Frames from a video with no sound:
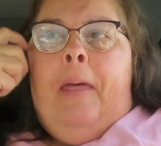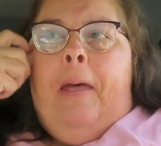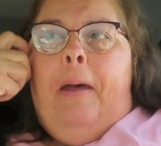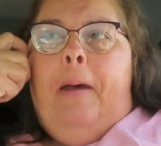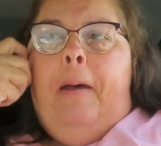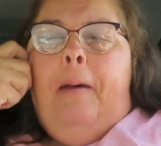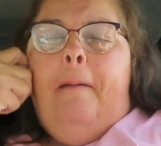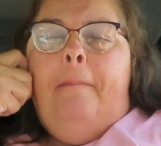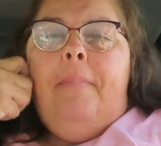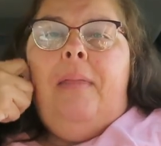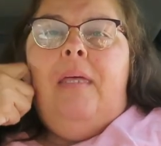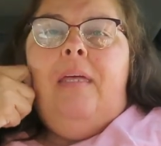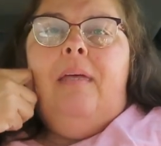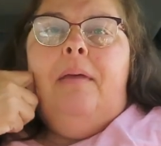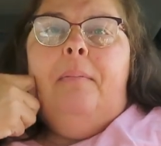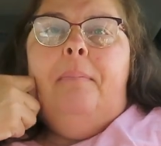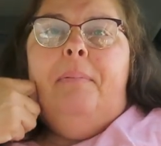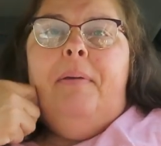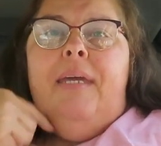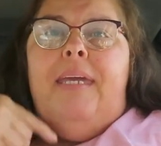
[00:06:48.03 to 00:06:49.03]
Um,
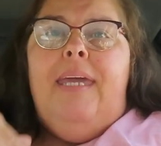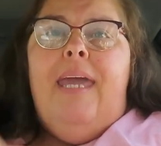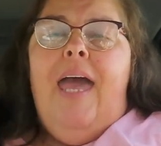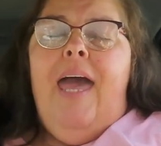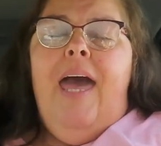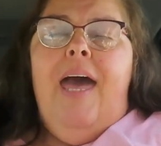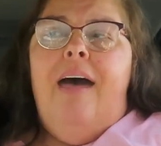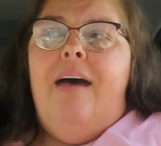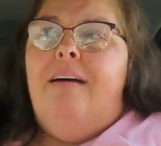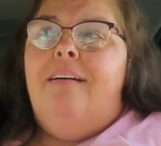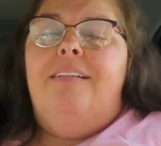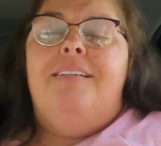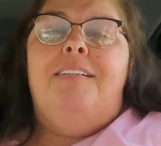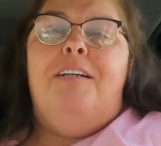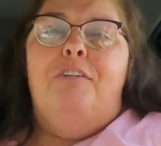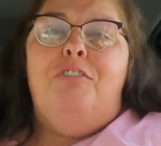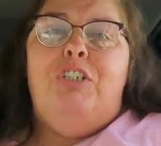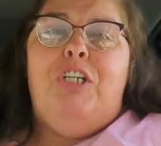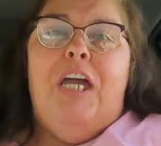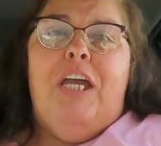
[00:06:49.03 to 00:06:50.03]
but yeah,
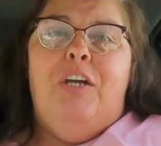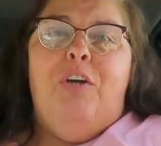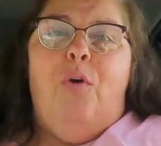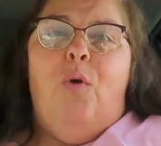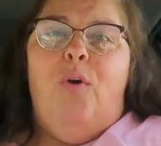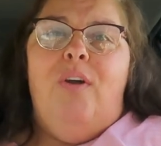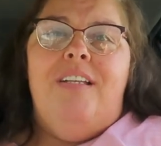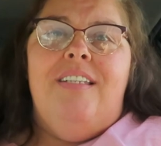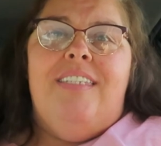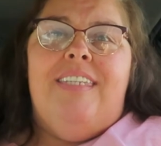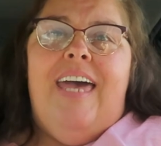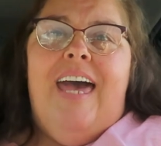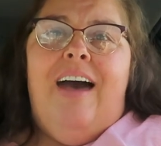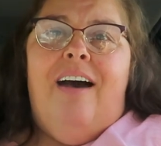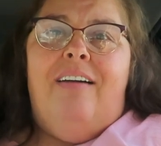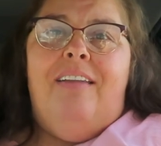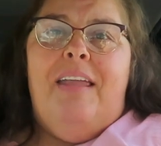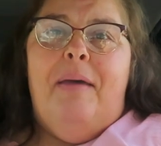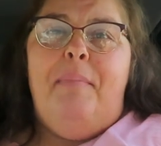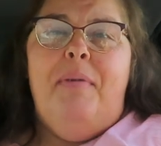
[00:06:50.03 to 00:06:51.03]
go check Gordon's
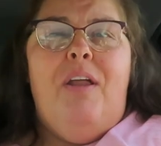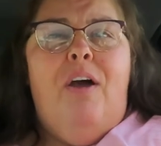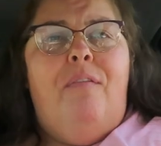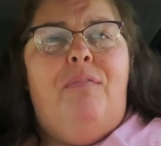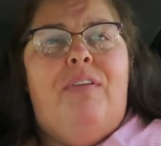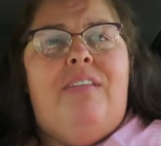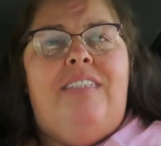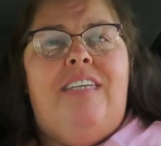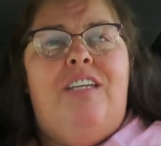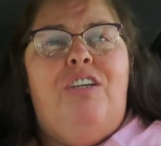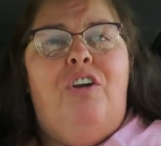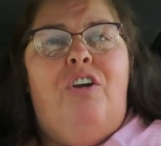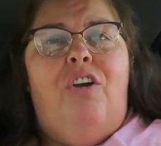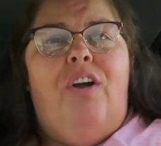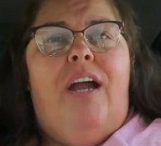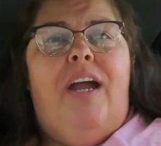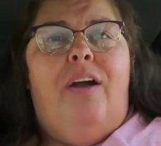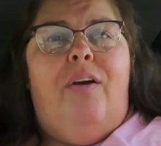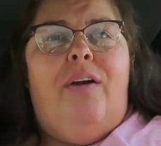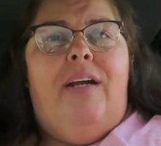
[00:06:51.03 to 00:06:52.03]
out. Let me know if it's in
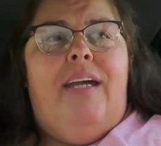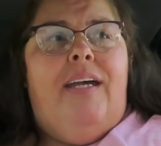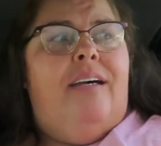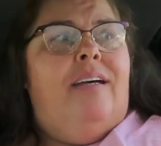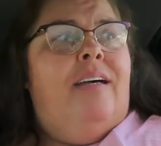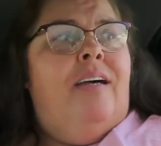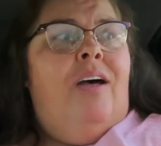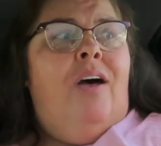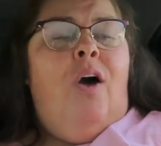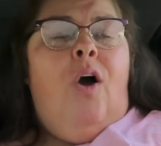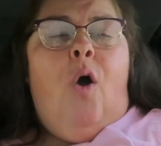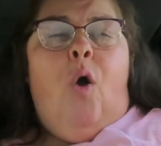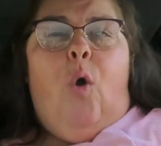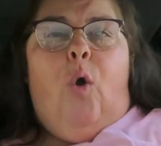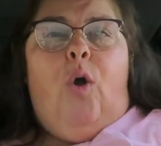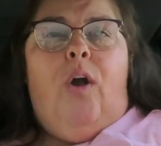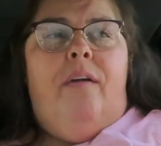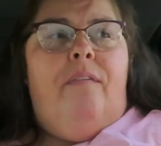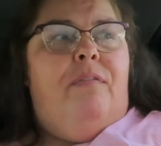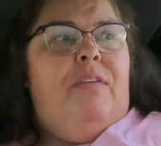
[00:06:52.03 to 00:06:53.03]
your area
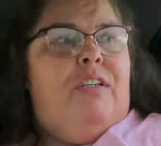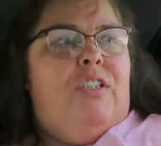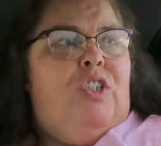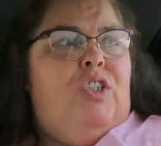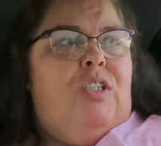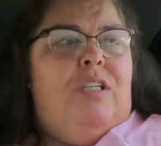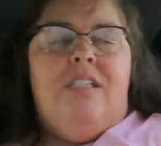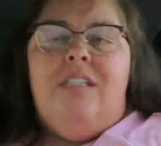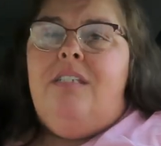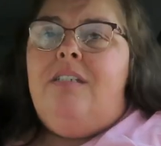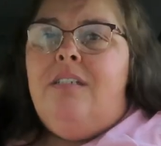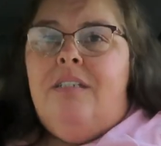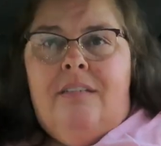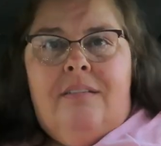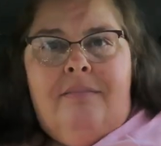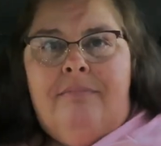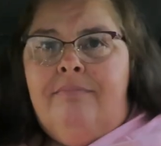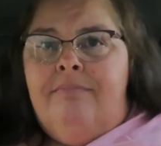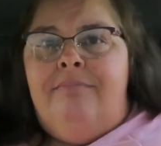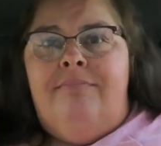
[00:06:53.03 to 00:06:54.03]
or if it's just
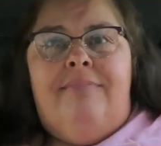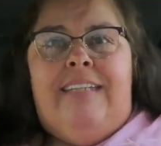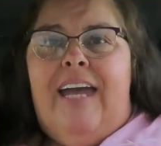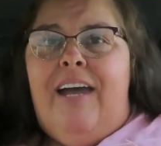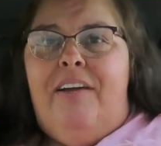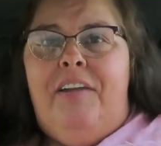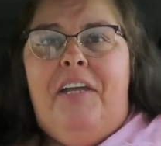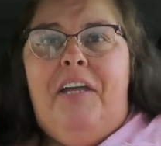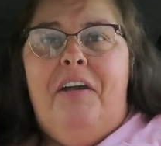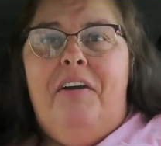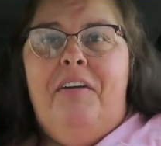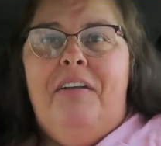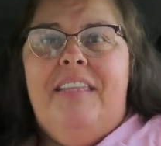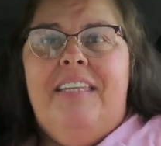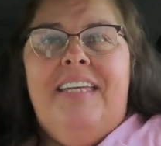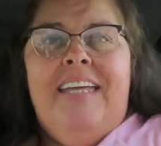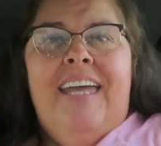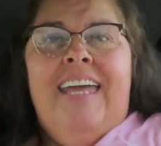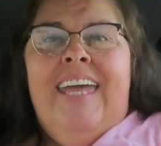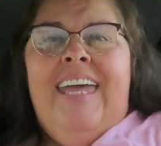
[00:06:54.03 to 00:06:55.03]
down here
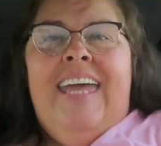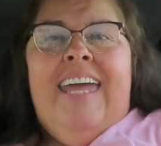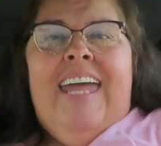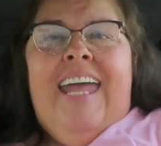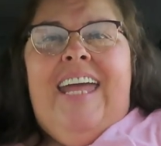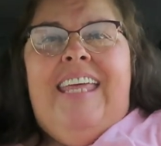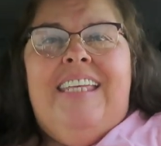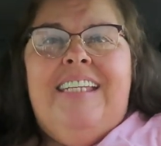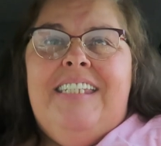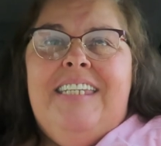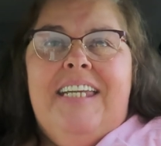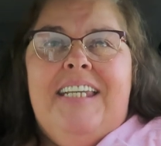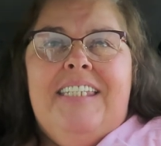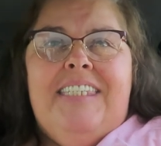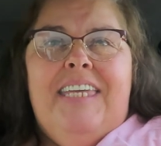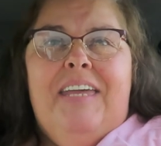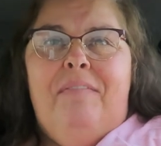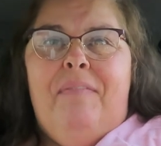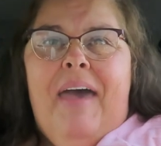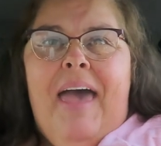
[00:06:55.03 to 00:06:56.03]
in, in the
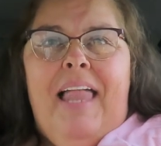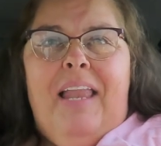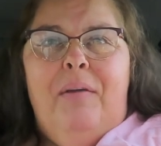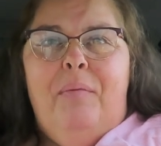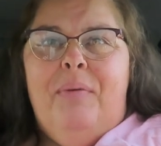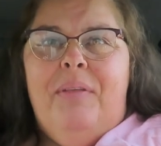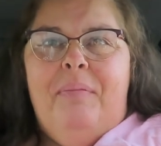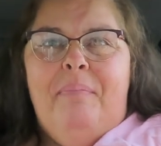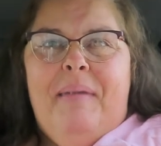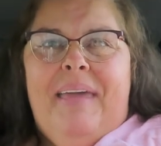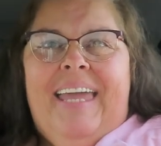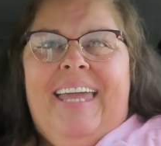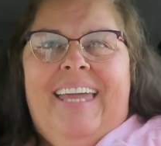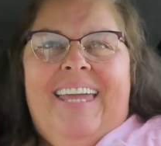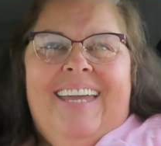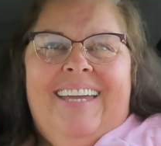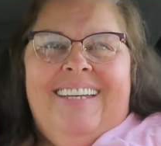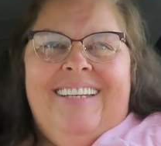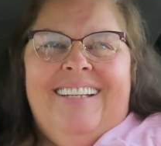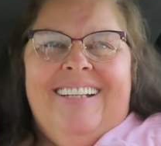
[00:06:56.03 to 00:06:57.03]
Tennessee Valley with
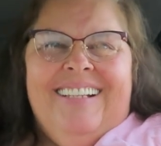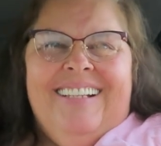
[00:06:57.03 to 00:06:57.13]
me.